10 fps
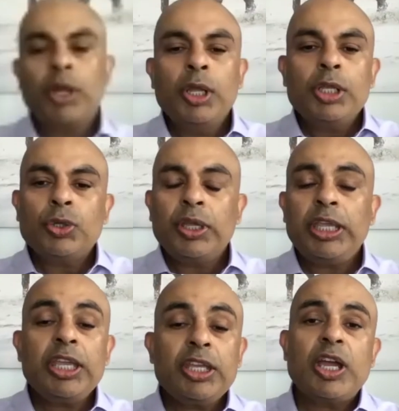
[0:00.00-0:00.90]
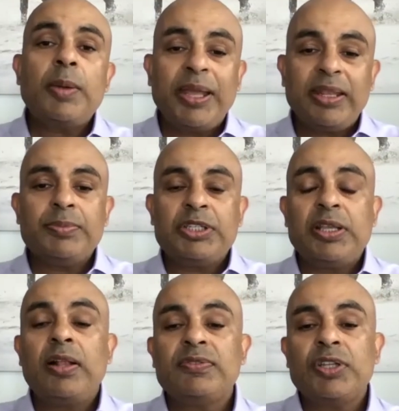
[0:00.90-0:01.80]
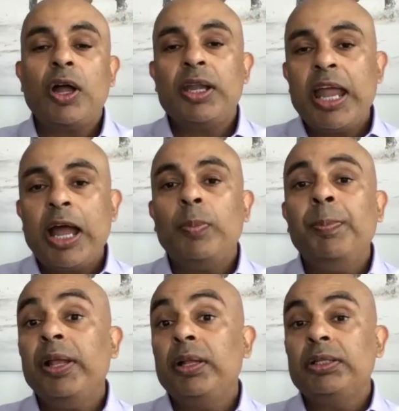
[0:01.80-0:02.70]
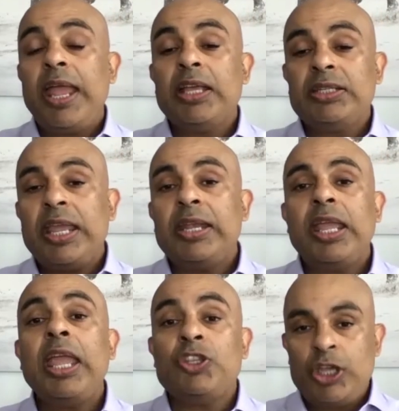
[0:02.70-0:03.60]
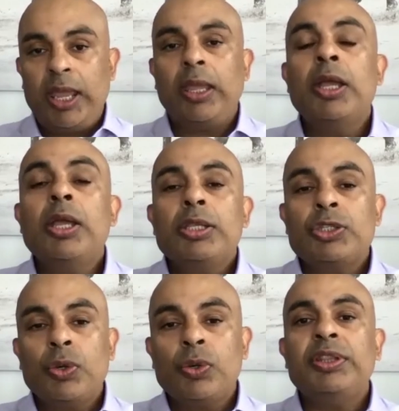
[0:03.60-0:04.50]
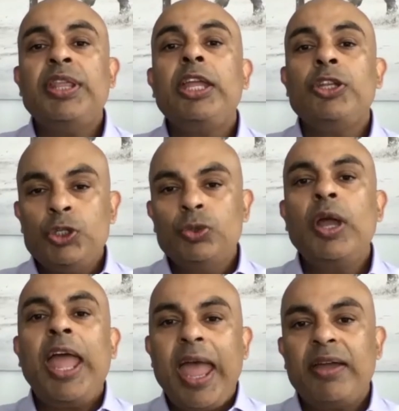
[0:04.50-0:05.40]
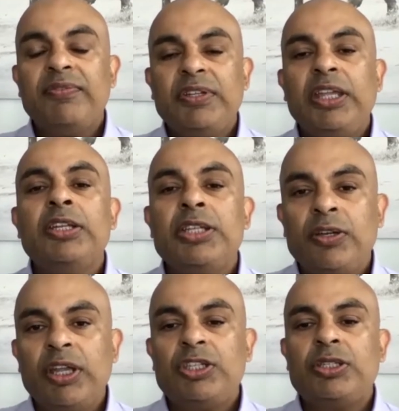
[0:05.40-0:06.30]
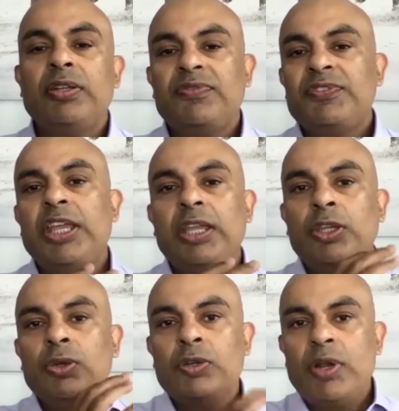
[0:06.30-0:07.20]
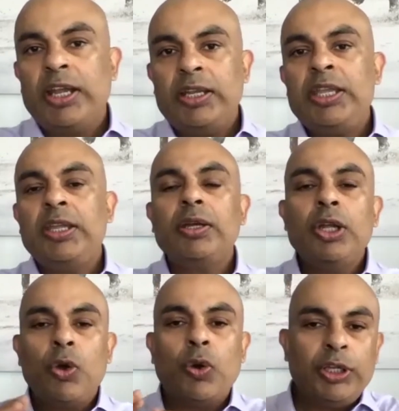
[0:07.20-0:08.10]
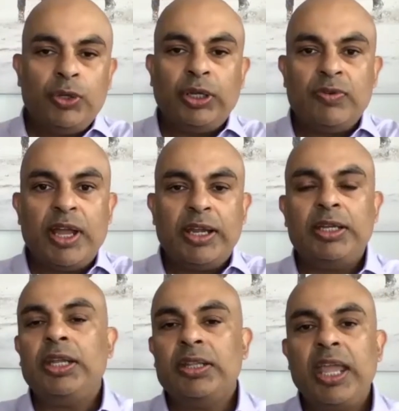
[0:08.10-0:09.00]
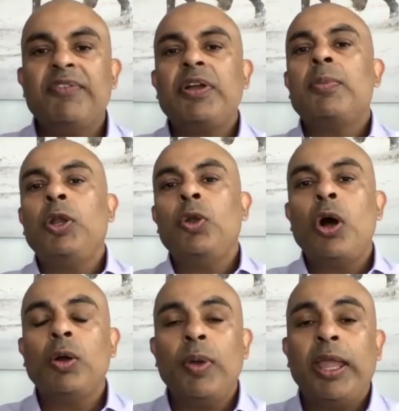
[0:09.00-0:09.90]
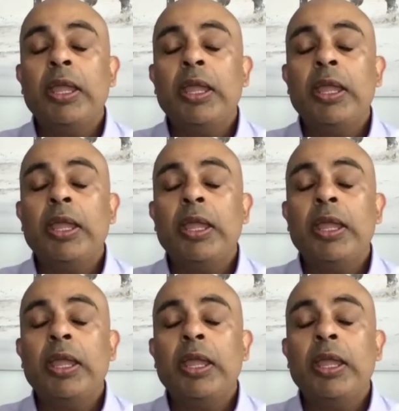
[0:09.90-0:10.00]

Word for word: So EHR by themselves are now built at, at HA. So they do have the integration of saying you can run it here or you can run it here. They have come a long way.